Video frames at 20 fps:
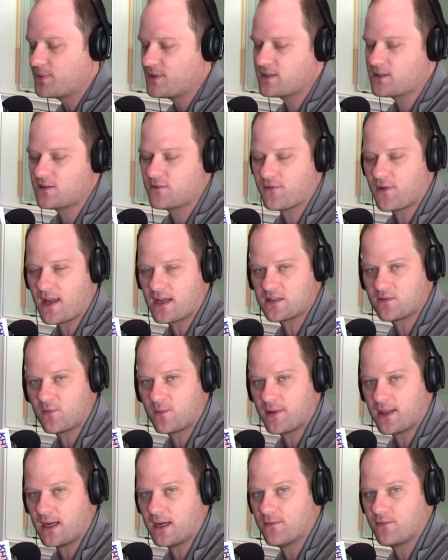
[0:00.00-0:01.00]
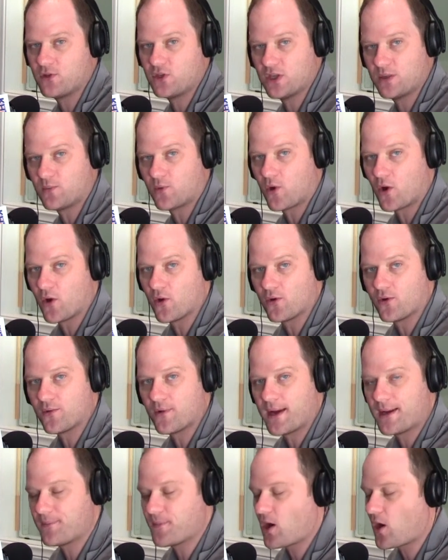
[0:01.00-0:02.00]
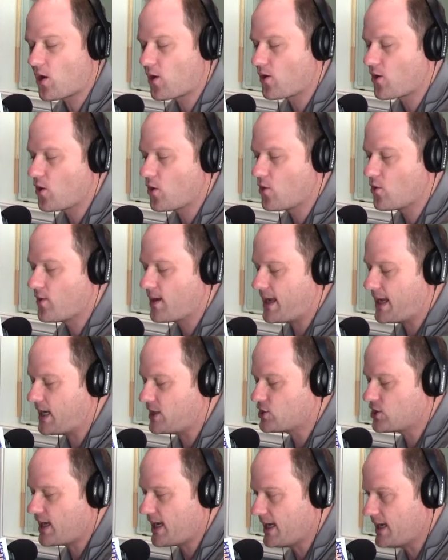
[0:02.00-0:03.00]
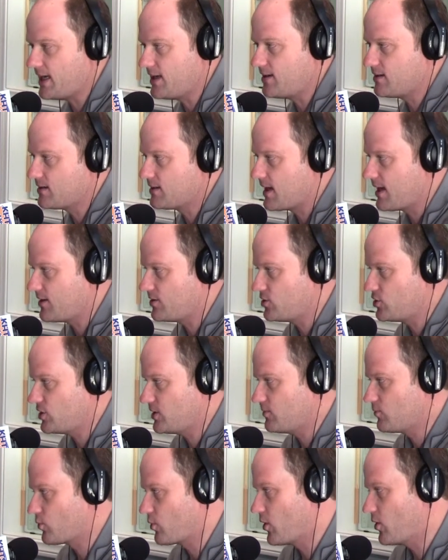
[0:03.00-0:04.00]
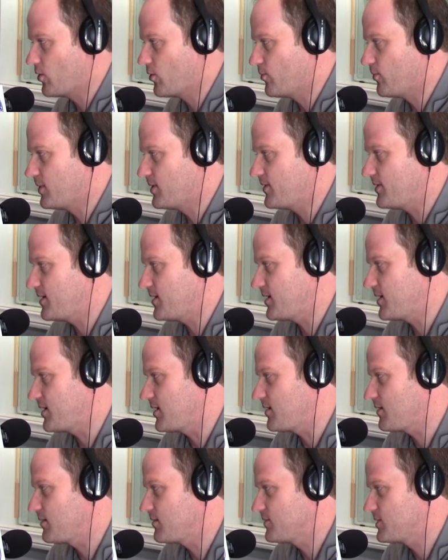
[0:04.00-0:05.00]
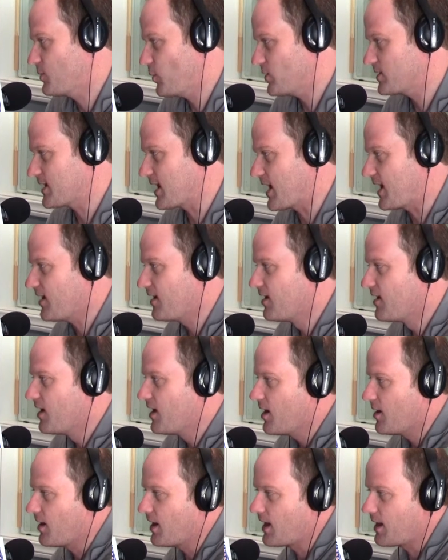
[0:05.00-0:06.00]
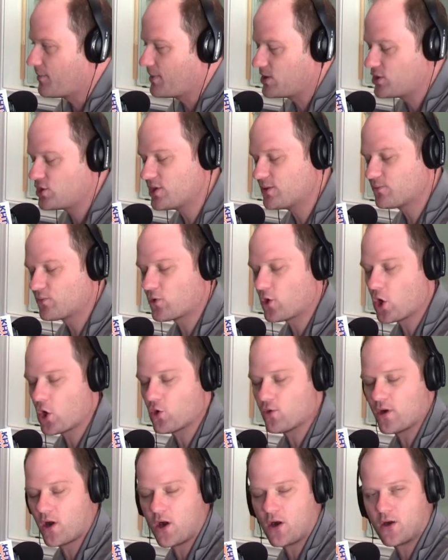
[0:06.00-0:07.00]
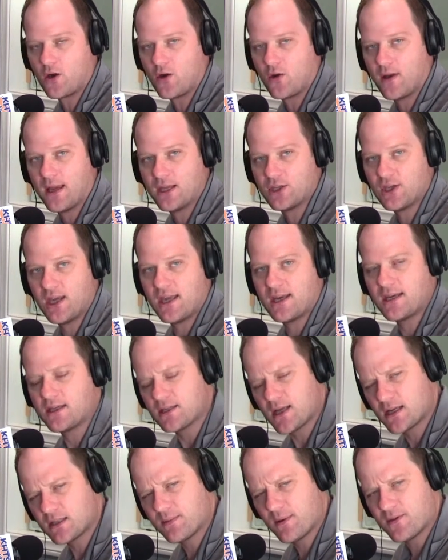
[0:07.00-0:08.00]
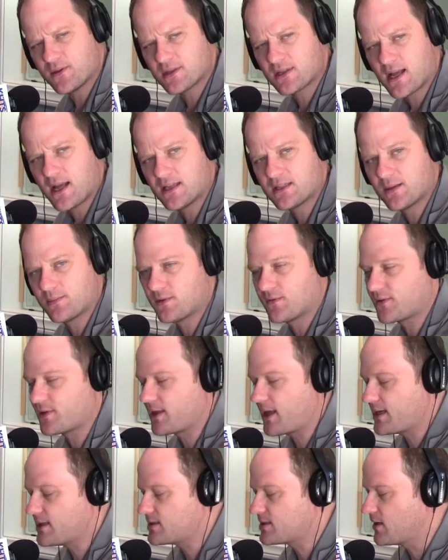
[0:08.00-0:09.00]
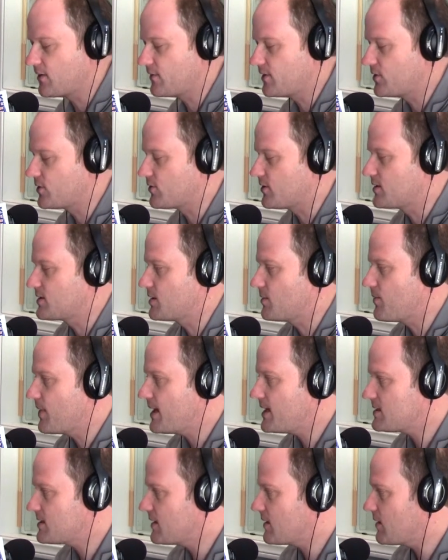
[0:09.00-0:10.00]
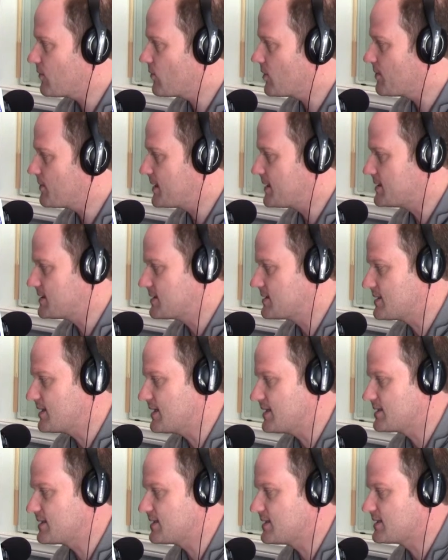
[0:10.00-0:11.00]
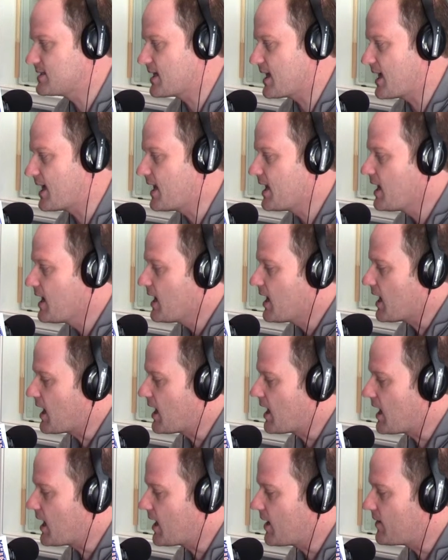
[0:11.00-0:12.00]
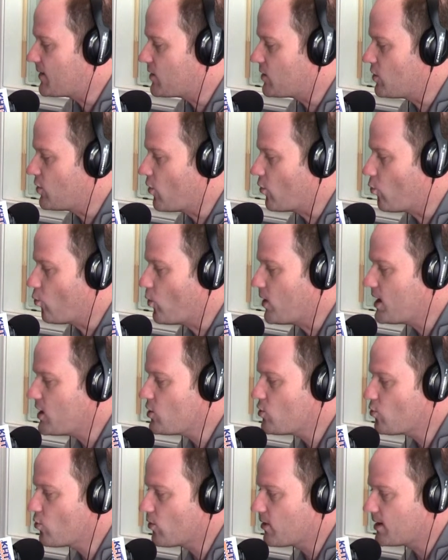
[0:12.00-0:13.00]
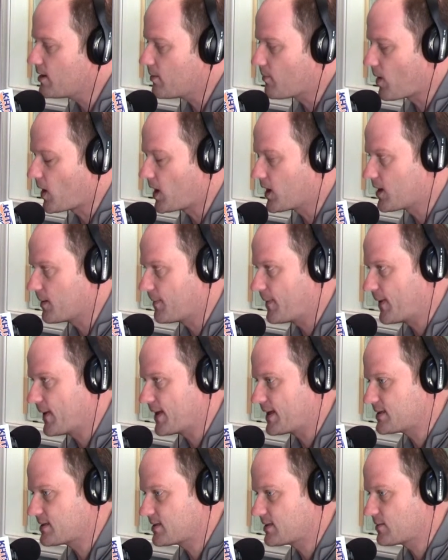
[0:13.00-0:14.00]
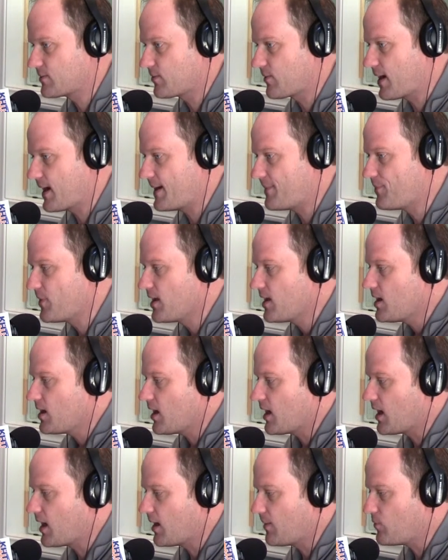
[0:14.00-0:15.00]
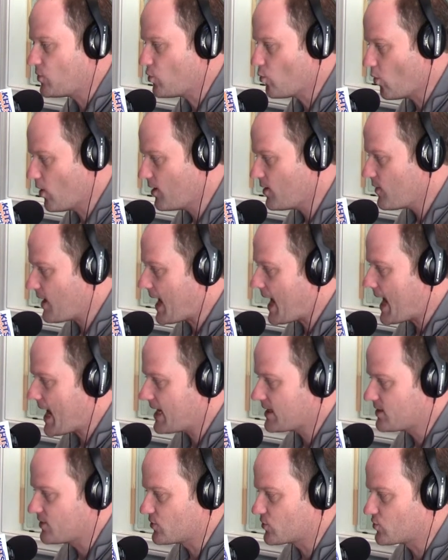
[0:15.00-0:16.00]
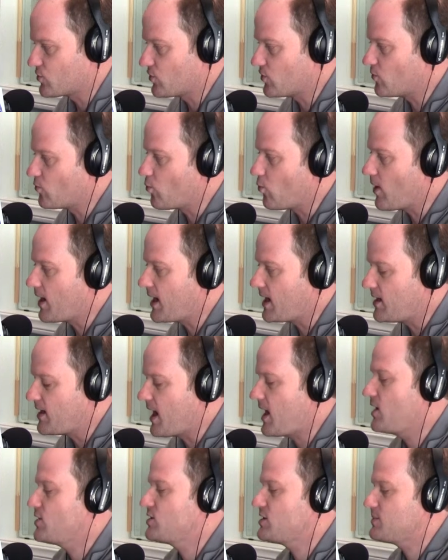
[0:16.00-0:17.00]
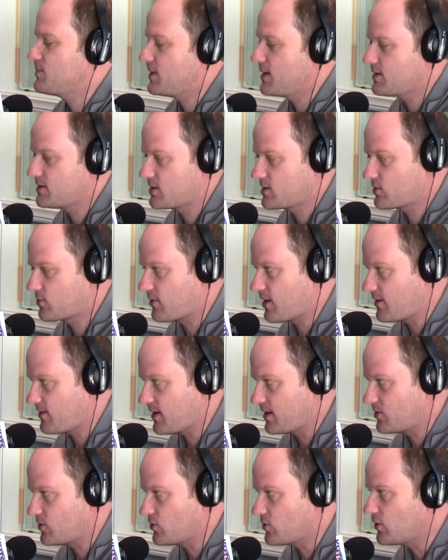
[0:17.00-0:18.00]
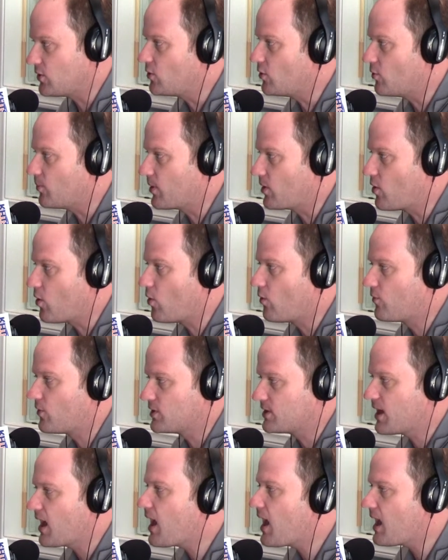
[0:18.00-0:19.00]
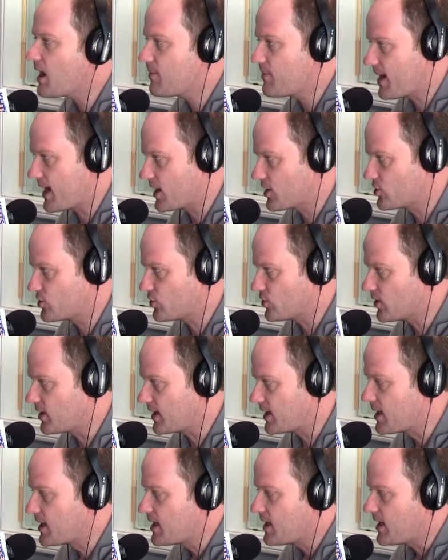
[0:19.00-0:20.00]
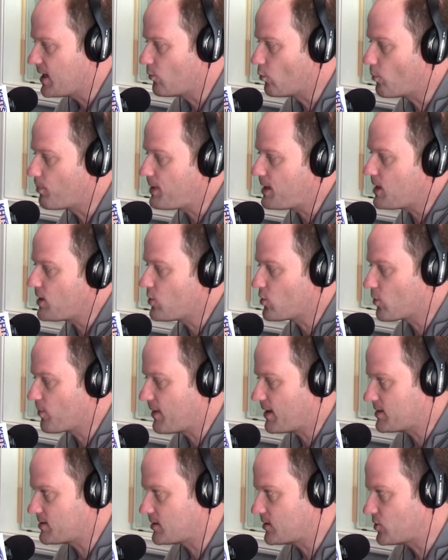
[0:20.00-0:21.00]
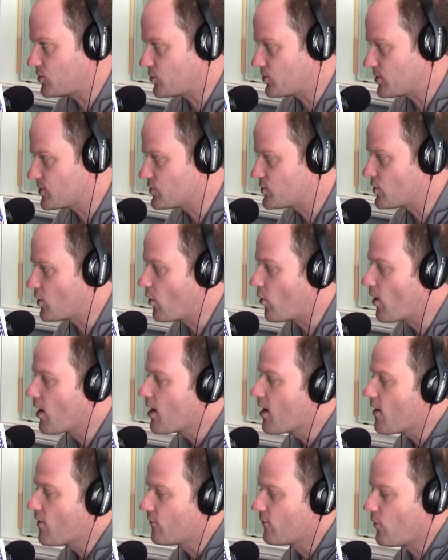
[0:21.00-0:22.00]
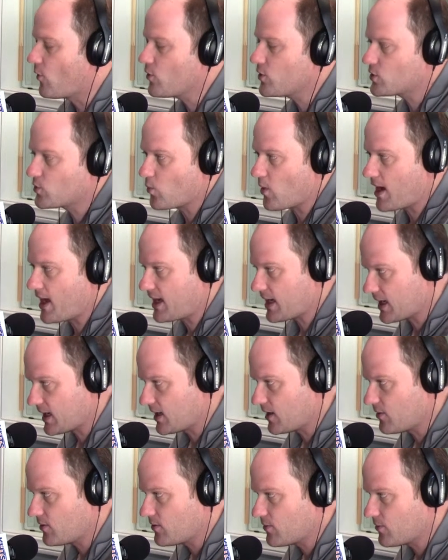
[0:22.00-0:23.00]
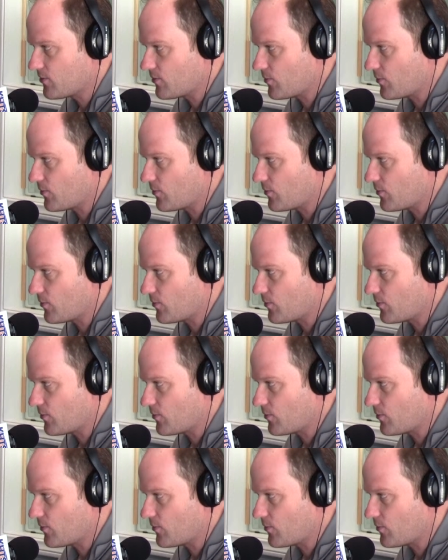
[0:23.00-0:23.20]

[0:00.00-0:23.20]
a business philosopher by the name of Jim Rohn, right? R O H N, not Jim Rome, the sports guy, ah. uh, but Jim Rohn, R O H N. He talks about this concept of enlightened self-interest, and basically what it means is this: is that uh, you know when you are in a marketplace, right? Um, you want to act in a certain way, not just because it's the right thing to do, but over time, actually, it will be in your best interest. So Volkswagen.